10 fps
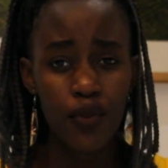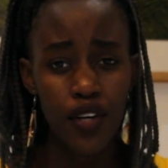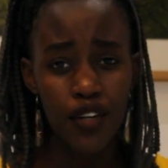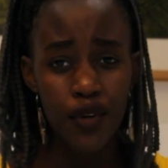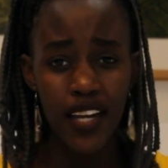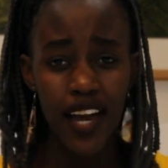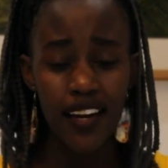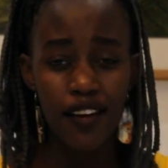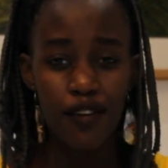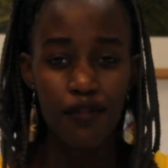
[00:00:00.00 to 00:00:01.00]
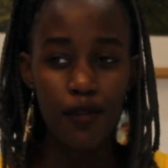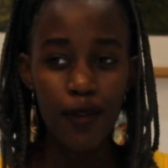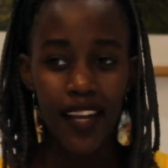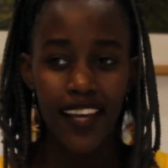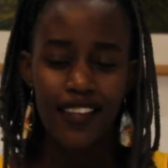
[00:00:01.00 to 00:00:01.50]
you wear a green hat, I don't know if
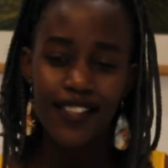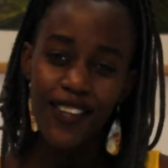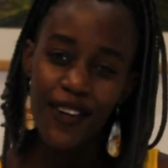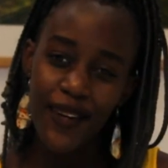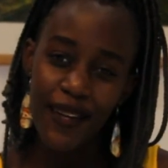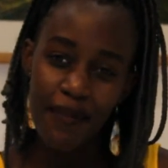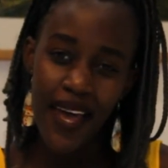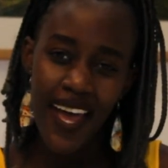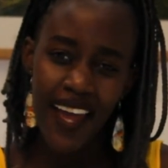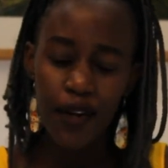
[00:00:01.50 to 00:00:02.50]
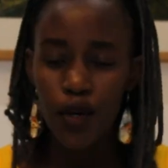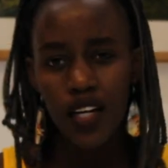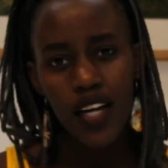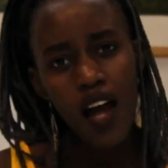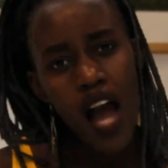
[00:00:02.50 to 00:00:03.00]
people are like, sorry, man,
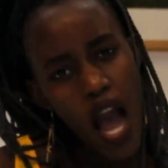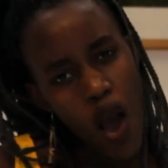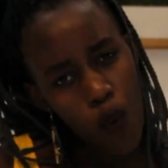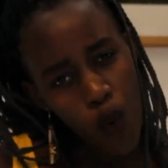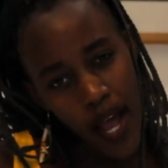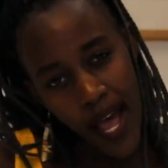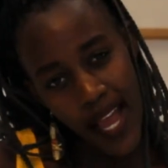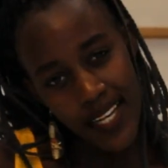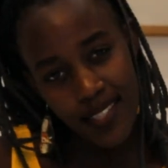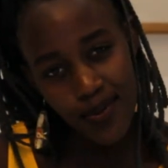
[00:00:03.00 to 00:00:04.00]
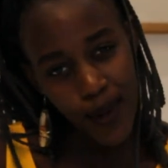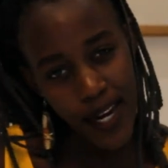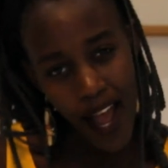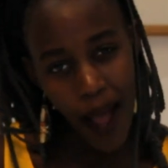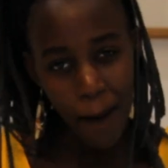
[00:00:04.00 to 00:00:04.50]
or
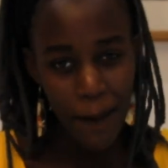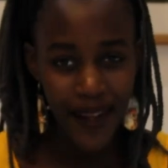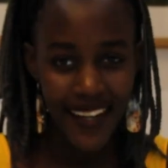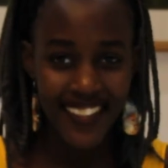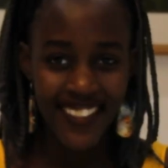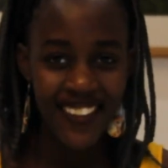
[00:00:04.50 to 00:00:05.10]
what happened?